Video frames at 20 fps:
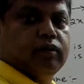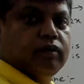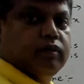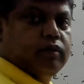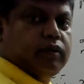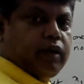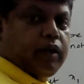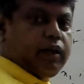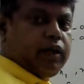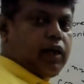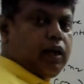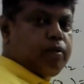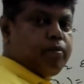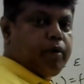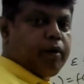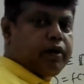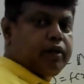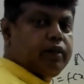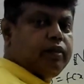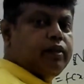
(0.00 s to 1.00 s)
any
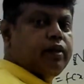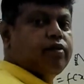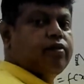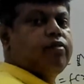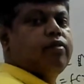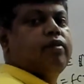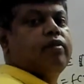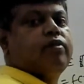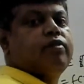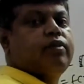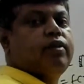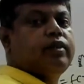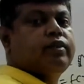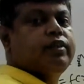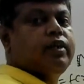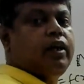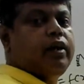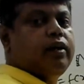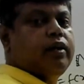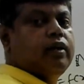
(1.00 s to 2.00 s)
element in this, such
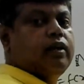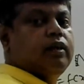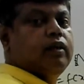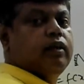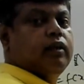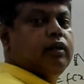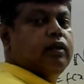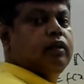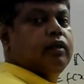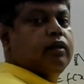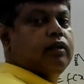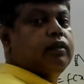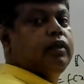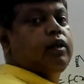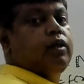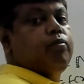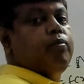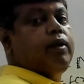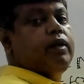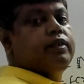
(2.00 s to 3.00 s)
that the
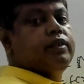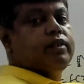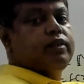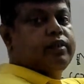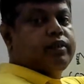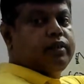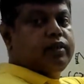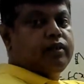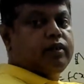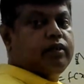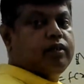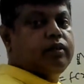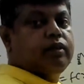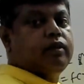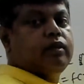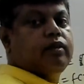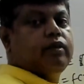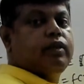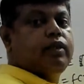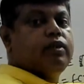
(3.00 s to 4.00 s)
image is
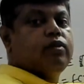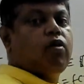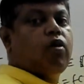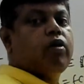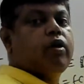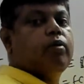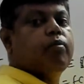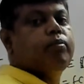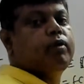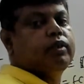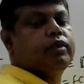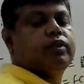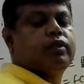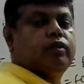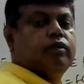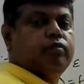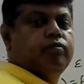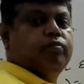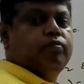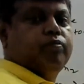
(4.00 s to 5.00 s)
these odd numbers.
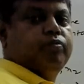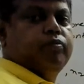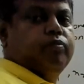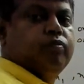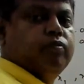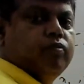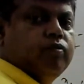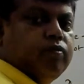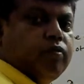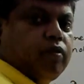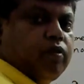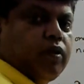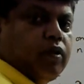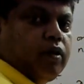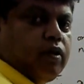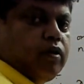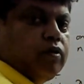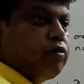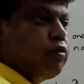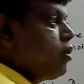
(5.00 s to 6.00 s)

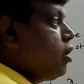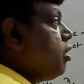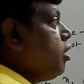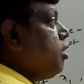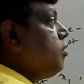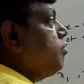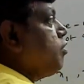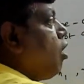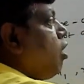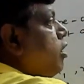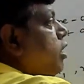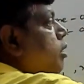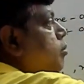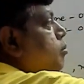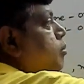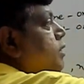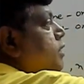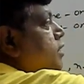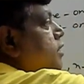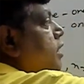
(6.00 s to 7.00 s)
So none of the odd
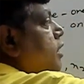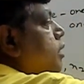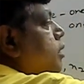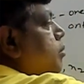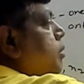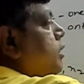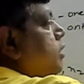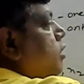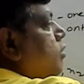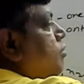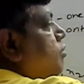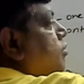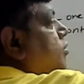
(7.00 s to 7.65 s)
numbers is an image of